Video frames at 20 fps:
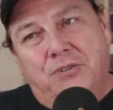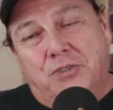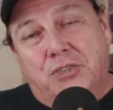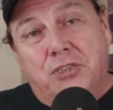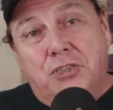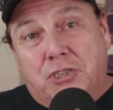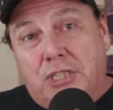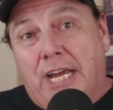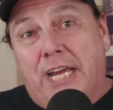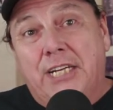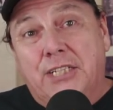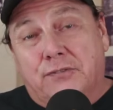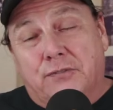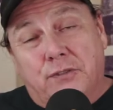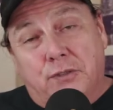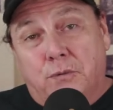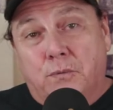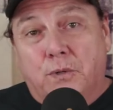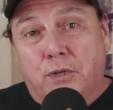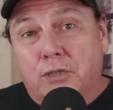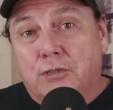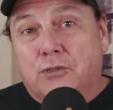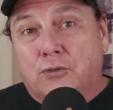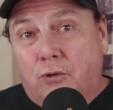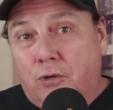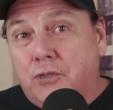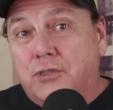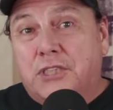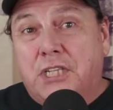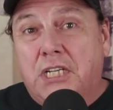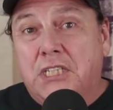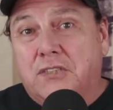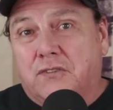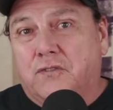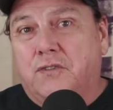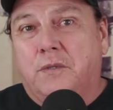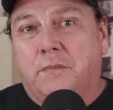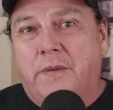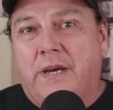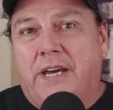change for the worse or change
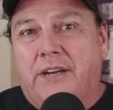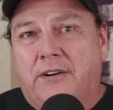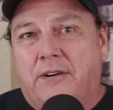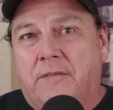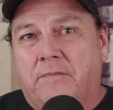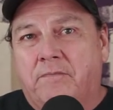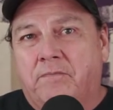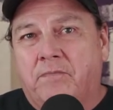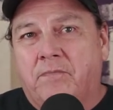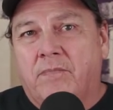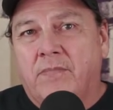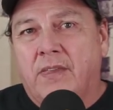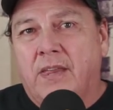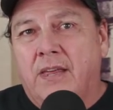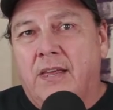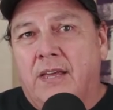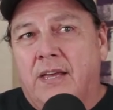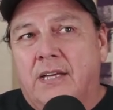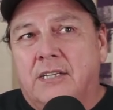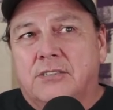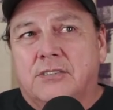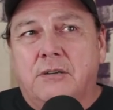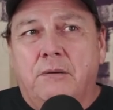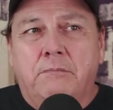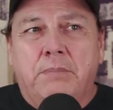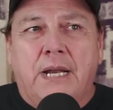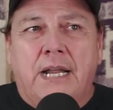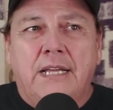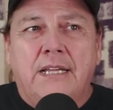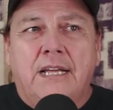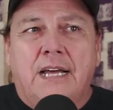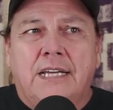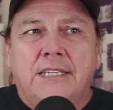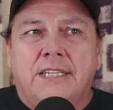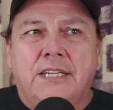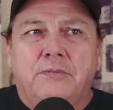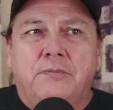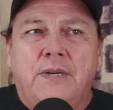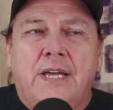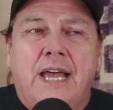for the better. So, but I
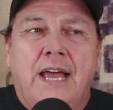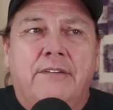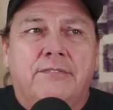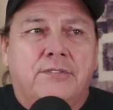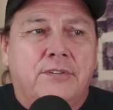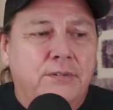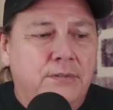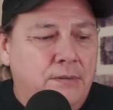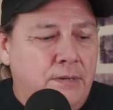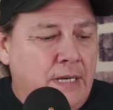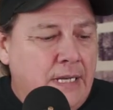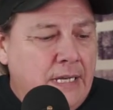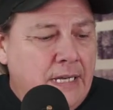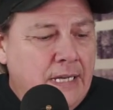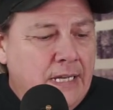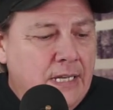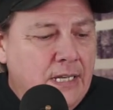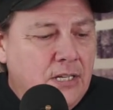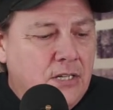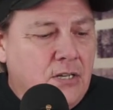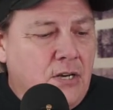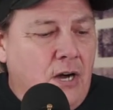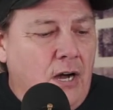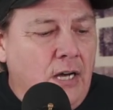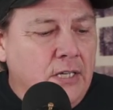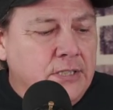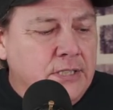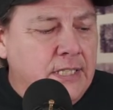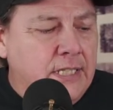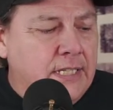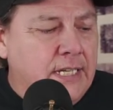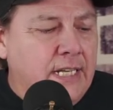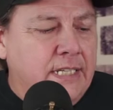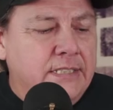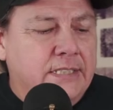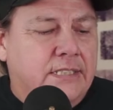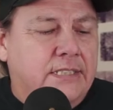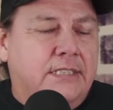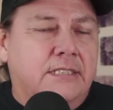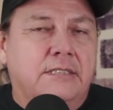think we have to caution
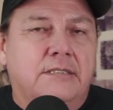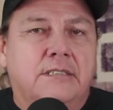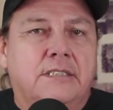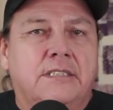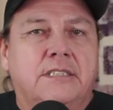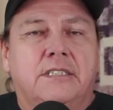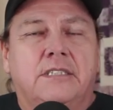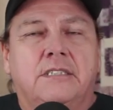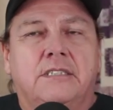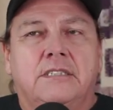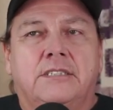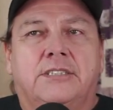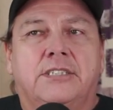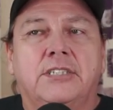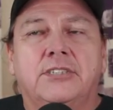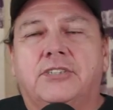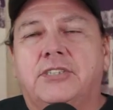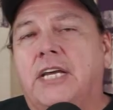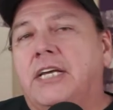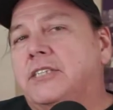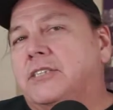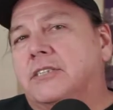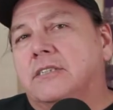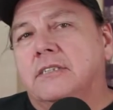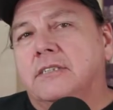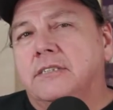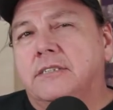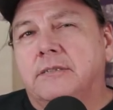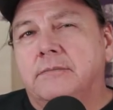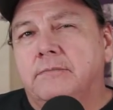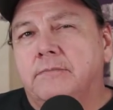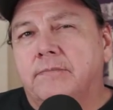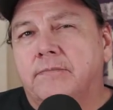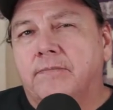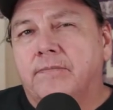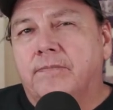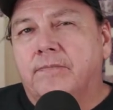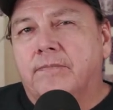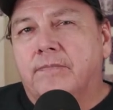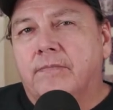against sensationalism,
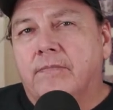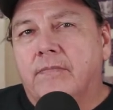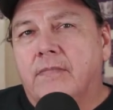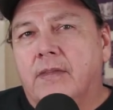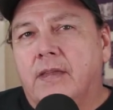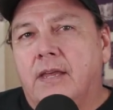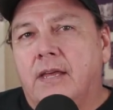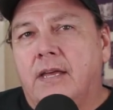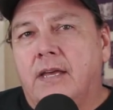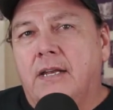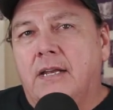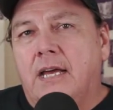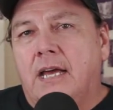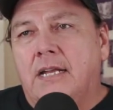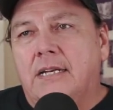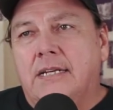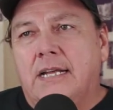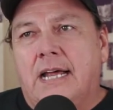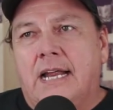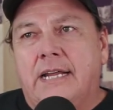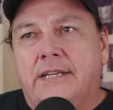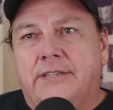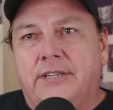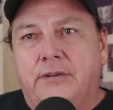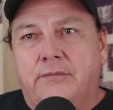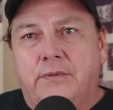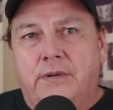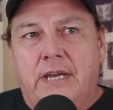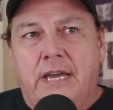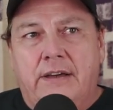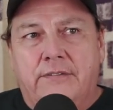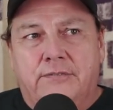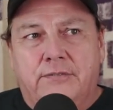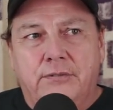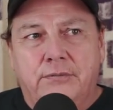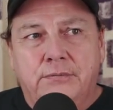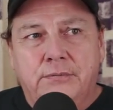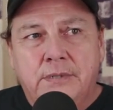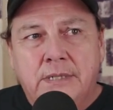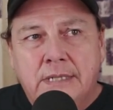and I think we have
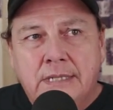to,